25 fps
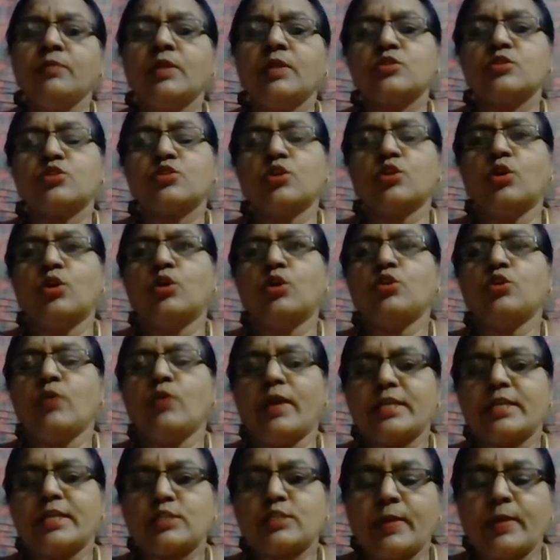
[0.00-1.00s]
So you are
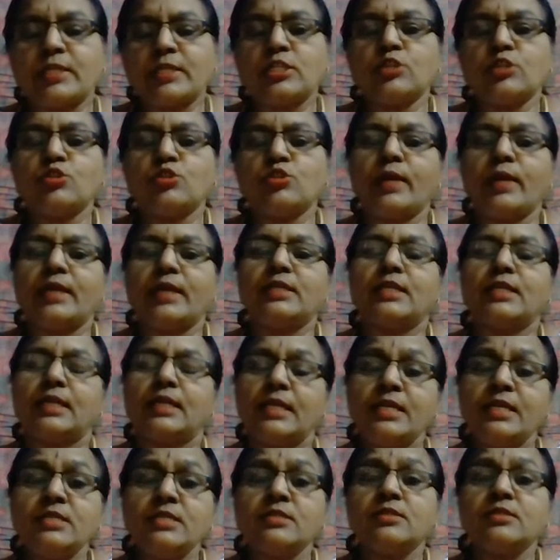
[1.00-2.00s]
expected to write at
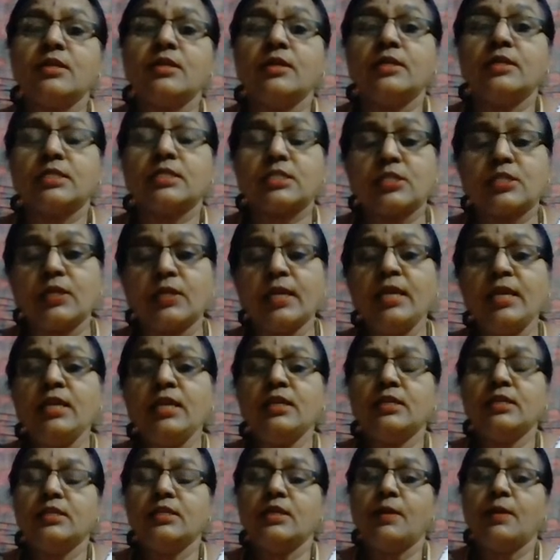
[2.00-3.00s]
least 3
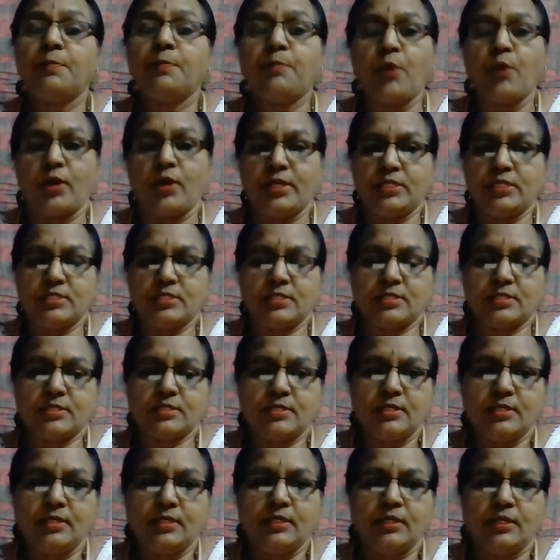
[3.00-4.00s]
points,
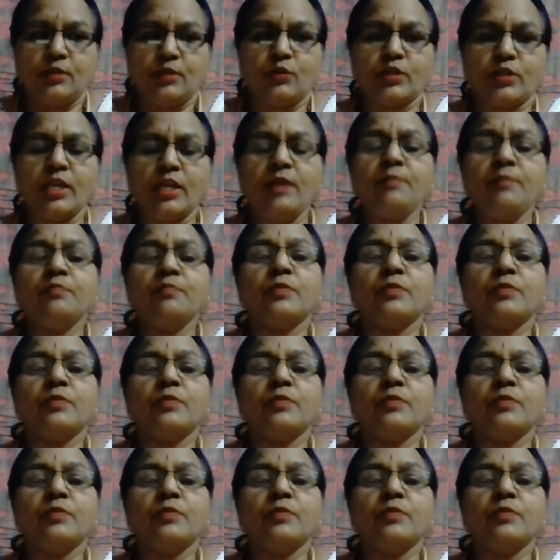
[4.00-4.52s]
okay.